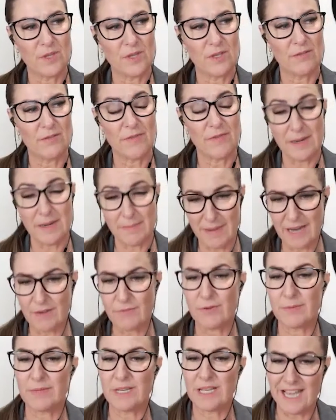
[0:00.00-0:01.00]
Feedback
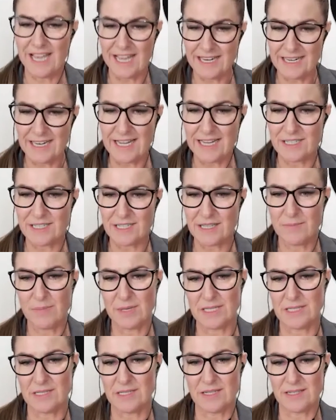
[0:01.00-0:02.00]
from the candidate to the
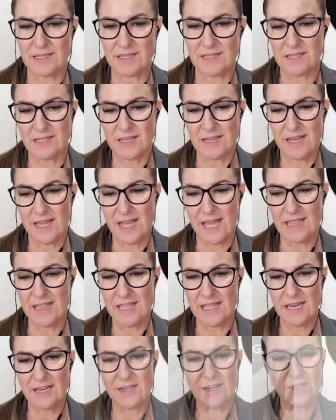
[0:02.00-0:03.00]
business, and
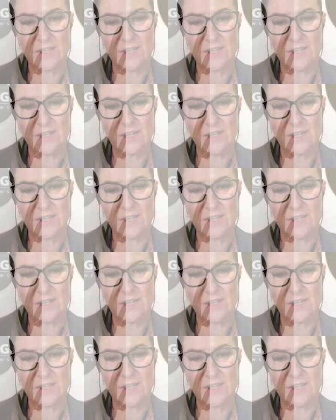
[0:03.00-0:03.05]
then